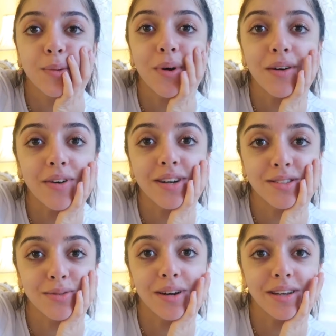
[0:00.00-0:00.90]
What
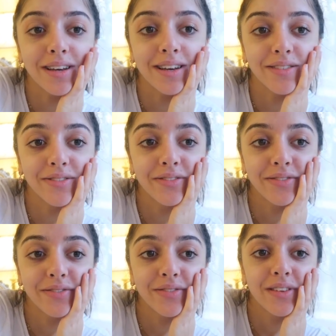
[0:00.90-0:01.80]
advice do I give?
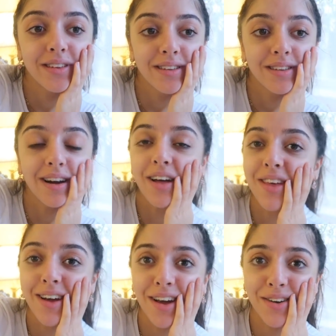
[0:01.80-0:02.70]
I
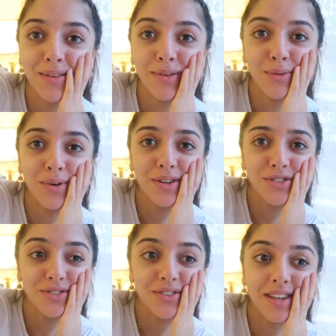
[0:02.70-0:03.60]
think I agree with Roya
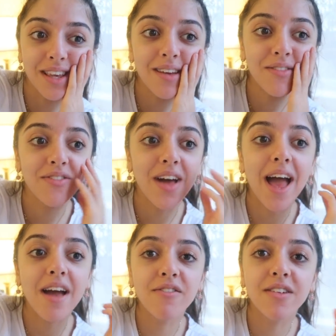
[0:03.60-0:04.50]
John. Give
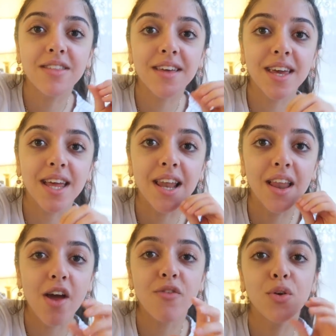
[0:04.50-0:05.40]
everything in
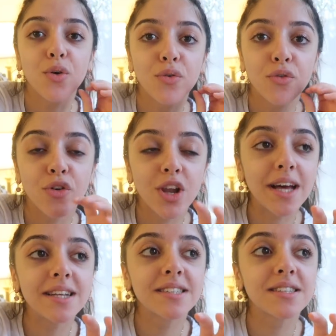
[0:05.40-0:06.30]
life your
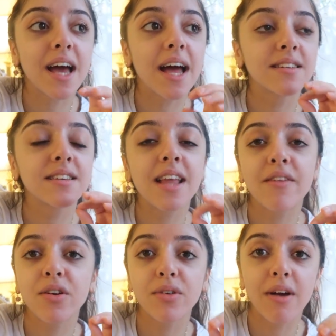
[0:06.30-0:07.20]
fullest and
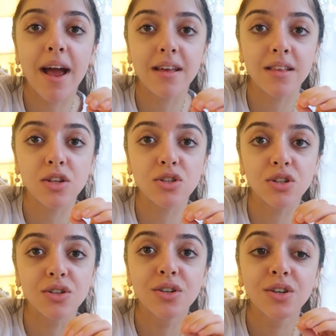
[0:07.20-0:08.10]
never regret anything you
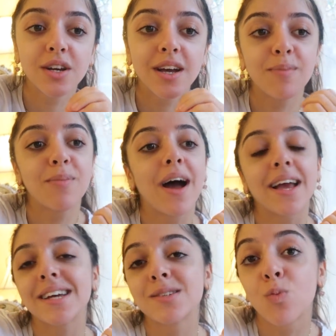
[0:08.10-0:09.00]
do. But I
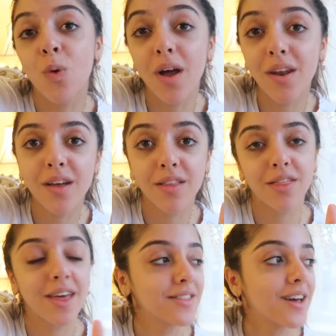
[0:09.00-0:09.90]
guess one
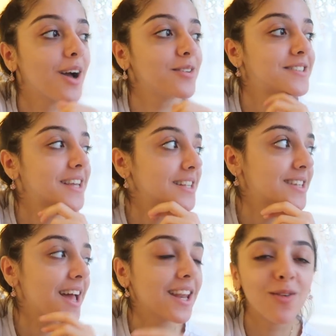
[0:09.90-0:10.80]
thing that I would say
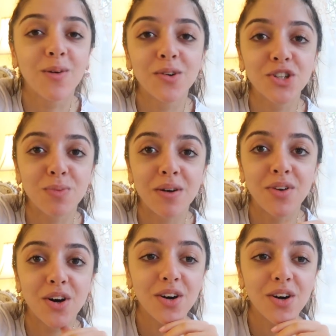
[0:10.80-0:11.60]
to anyone watching my vlog,